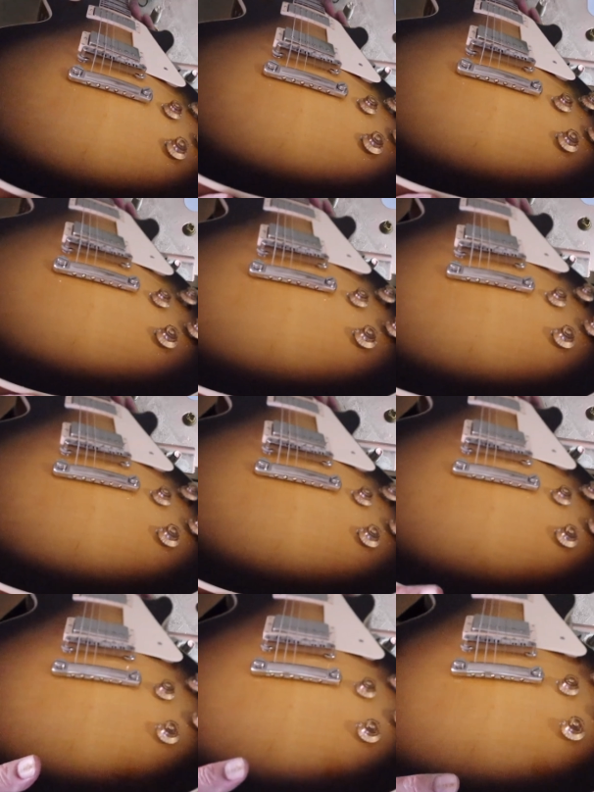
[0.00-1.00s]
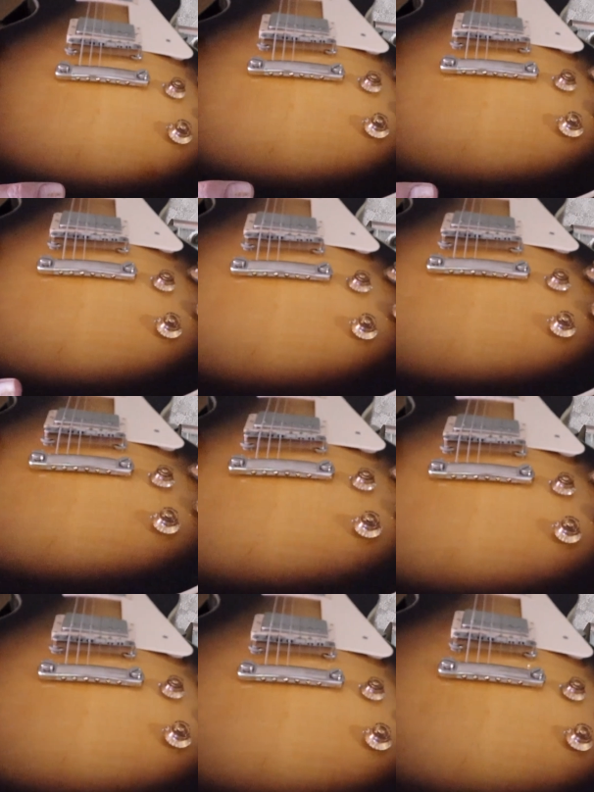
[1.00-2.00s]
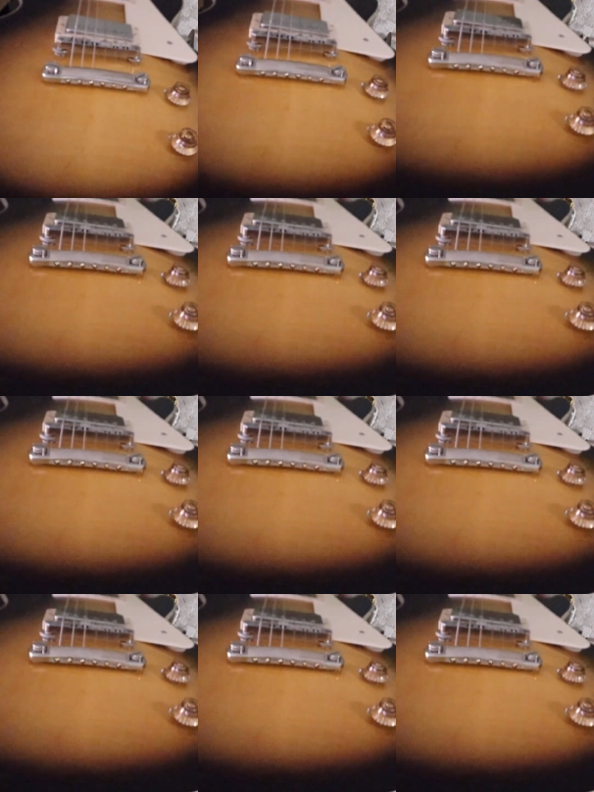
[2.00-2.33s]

cap. Are they a double or a triple A?